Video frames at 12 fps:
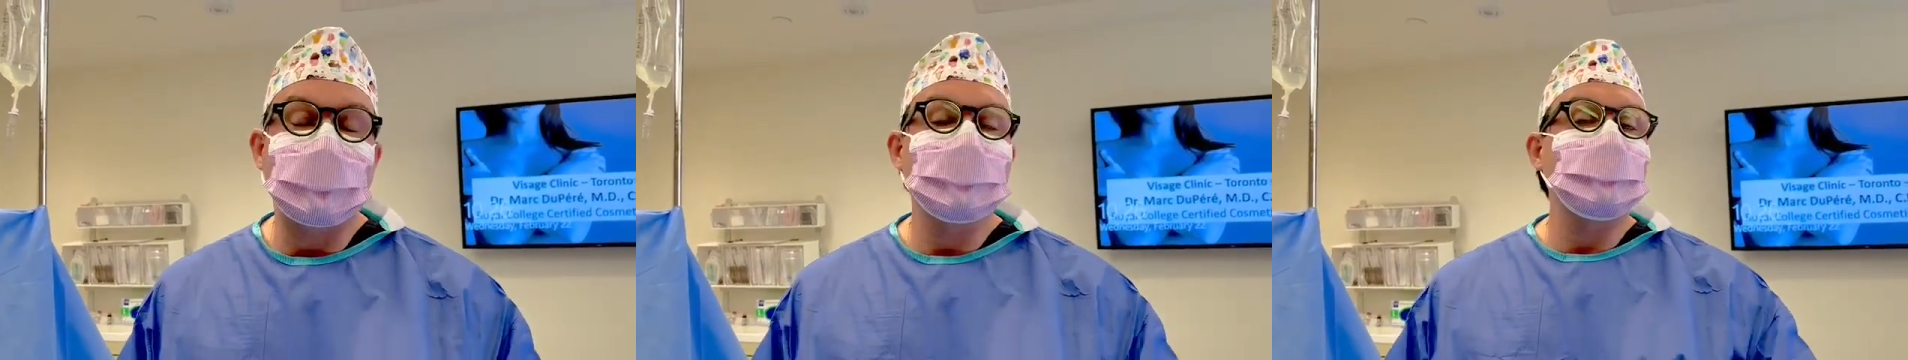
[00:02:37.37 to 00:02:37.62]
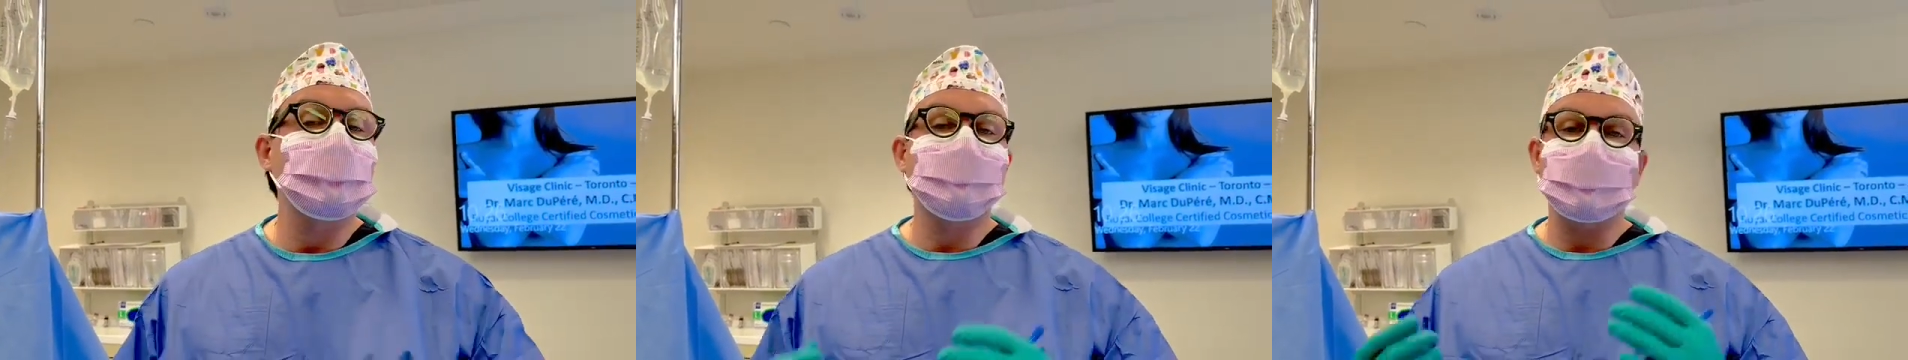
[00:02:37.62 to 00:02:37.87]

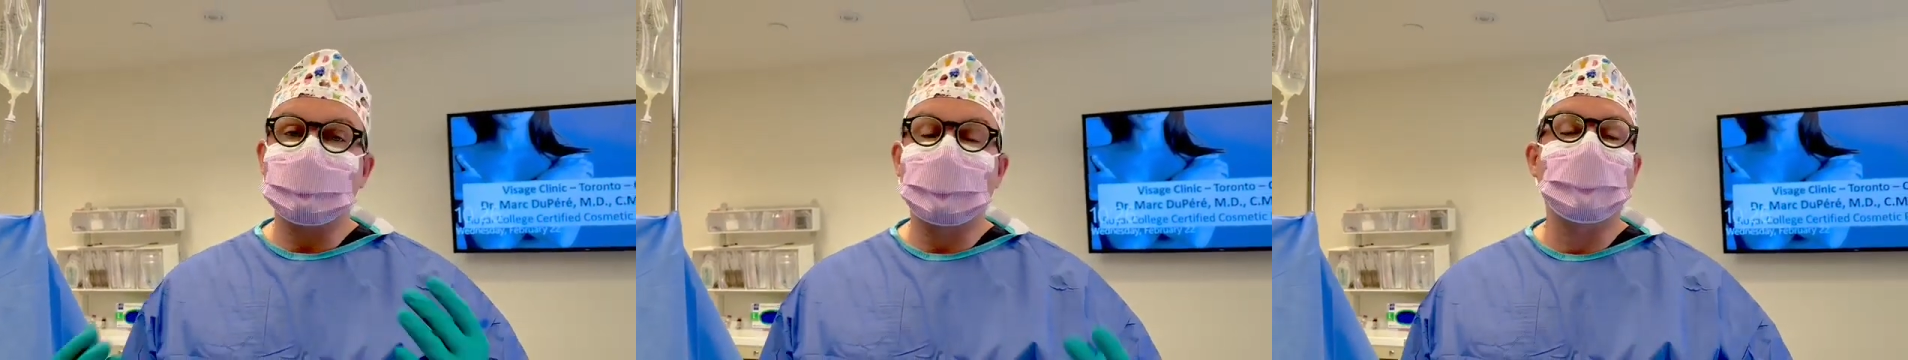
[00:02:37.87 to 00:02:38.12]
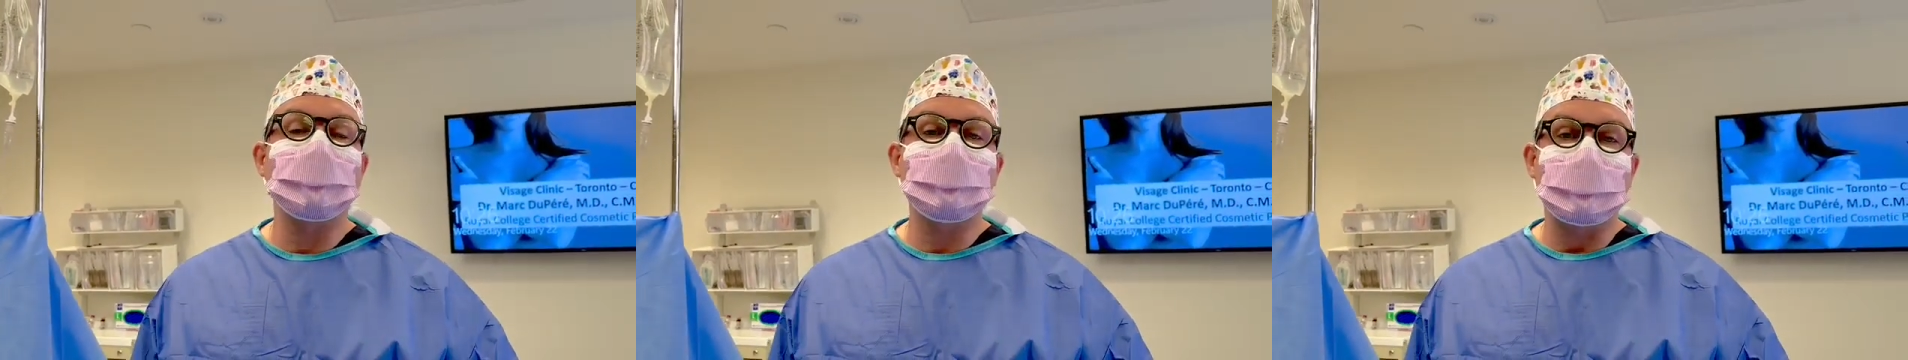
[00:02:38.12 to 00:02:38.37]
along with
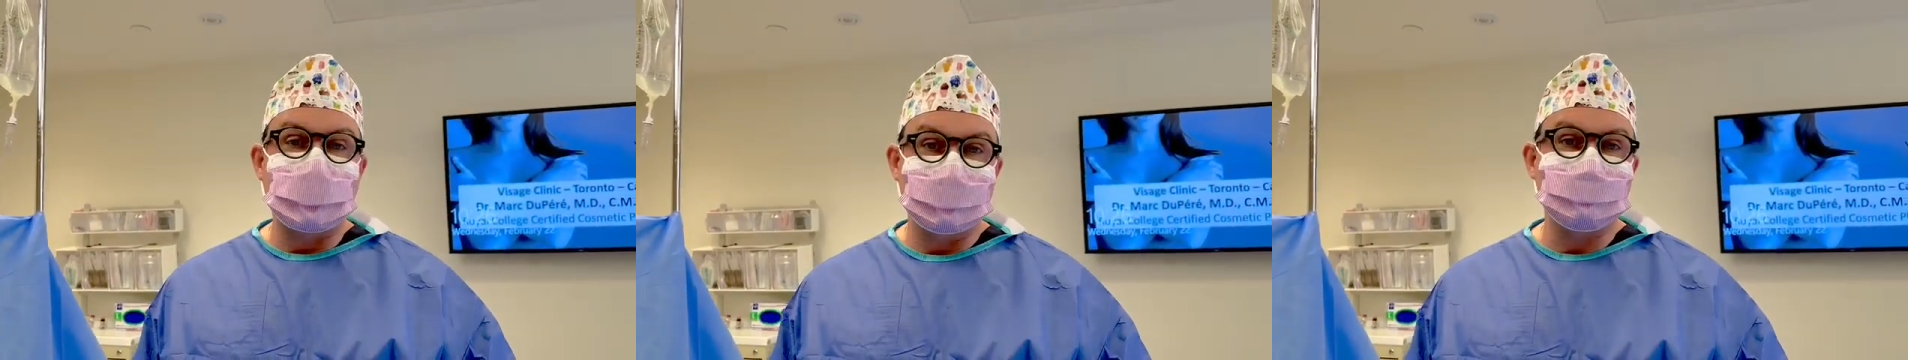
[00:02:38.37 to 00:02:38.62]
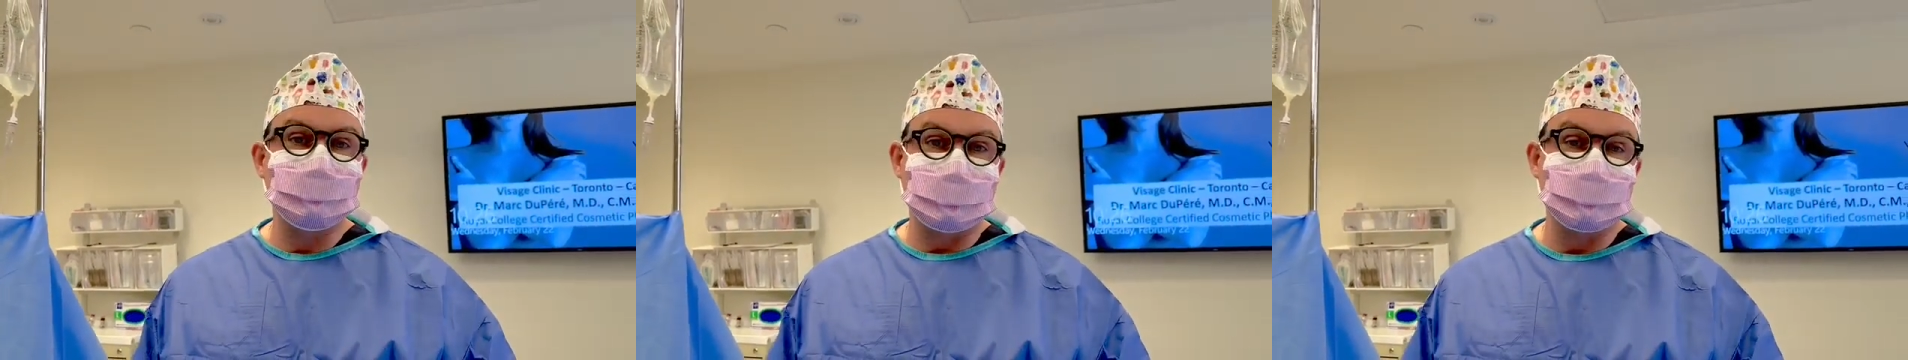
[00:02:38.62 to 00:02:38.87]
all
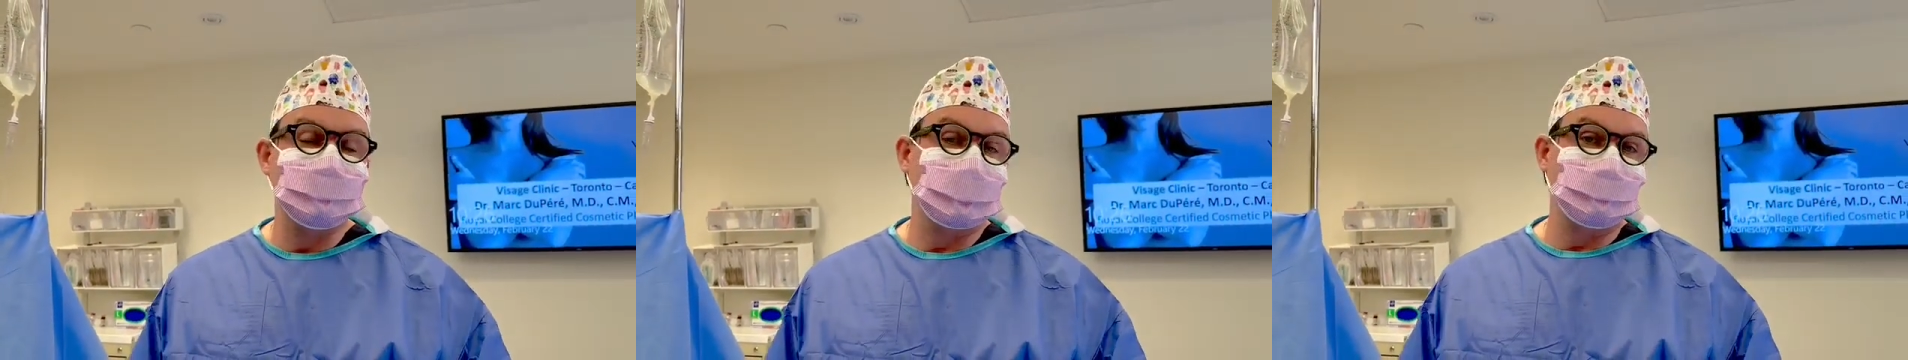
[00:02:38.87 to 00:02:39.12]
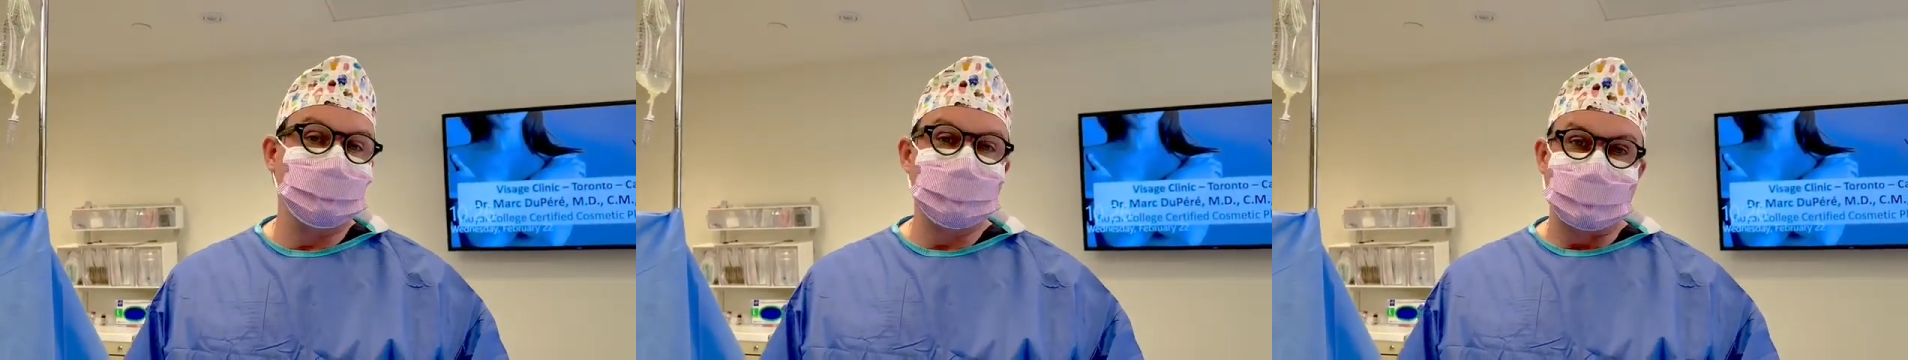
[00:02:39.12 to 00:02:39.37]
other
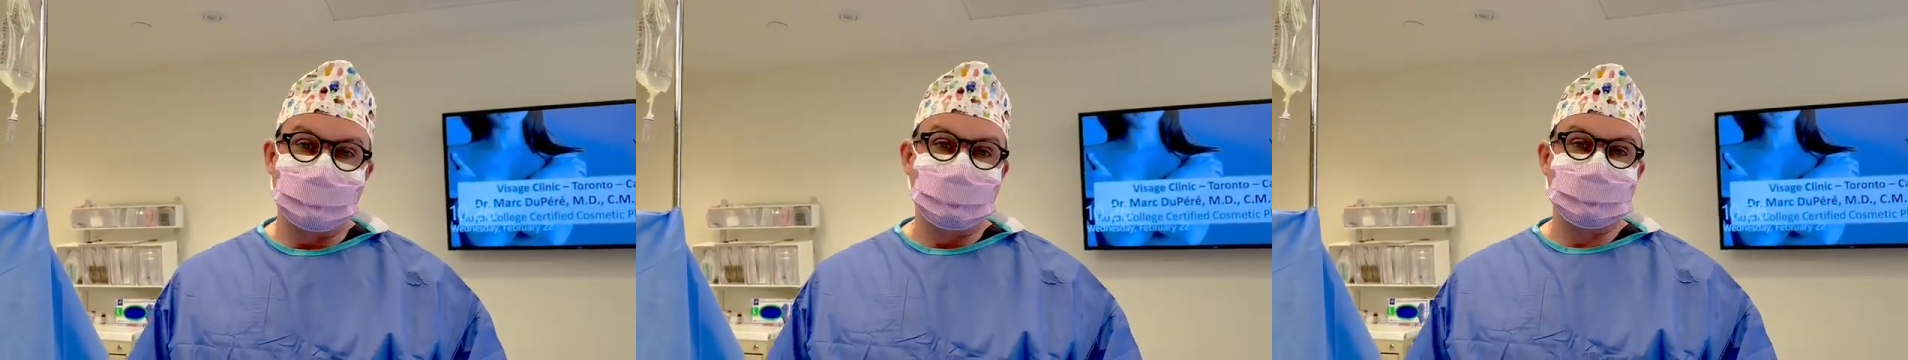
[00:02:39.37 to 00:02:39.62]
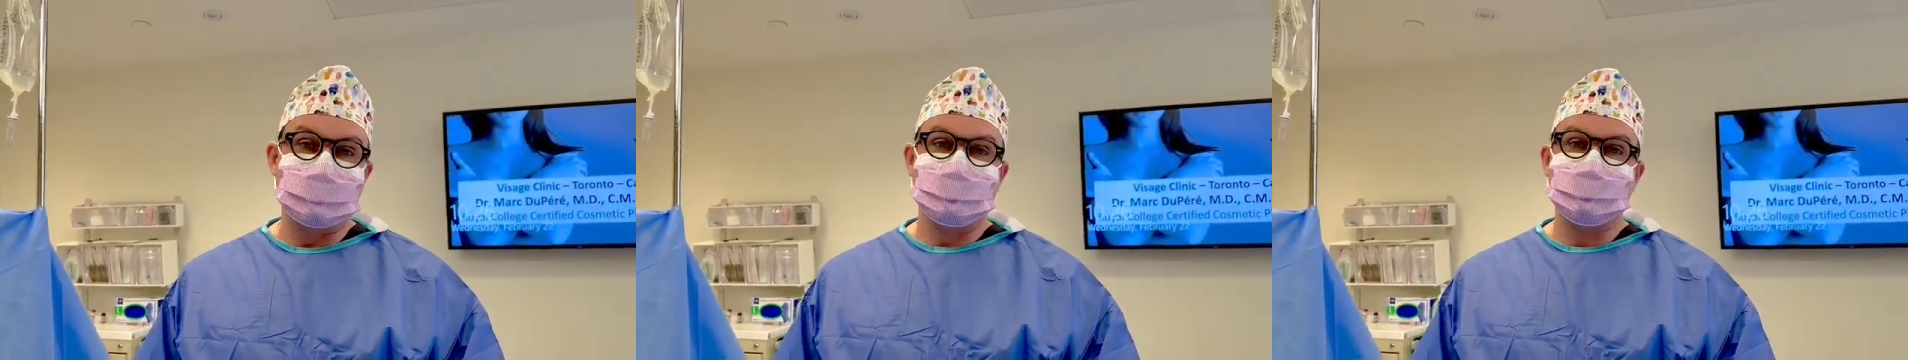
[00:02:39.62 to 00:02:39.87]
transgender
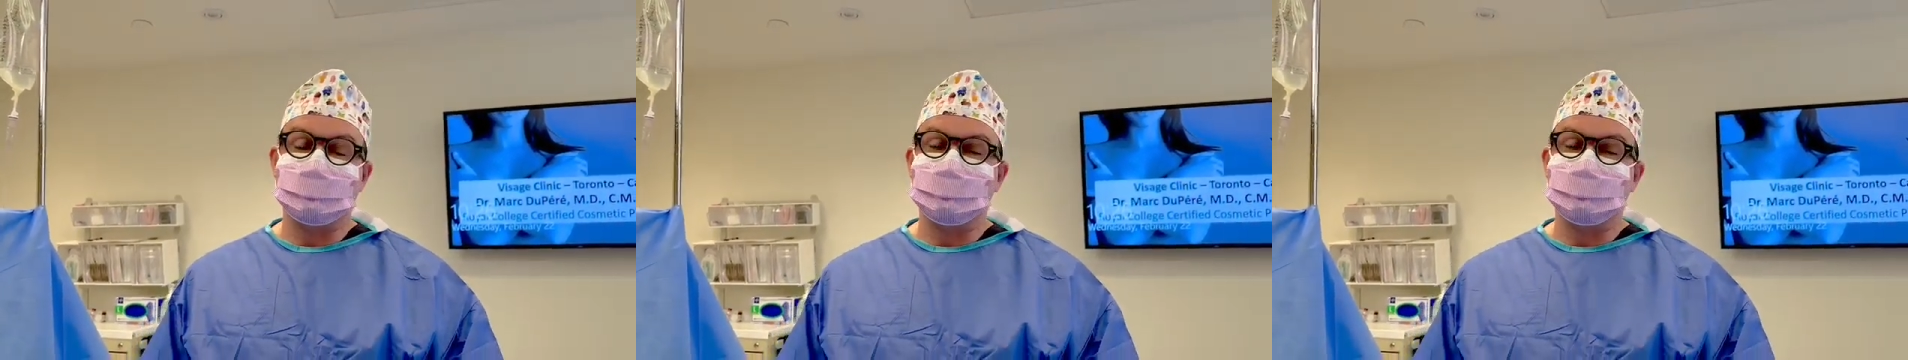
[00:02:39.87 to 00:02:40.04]
services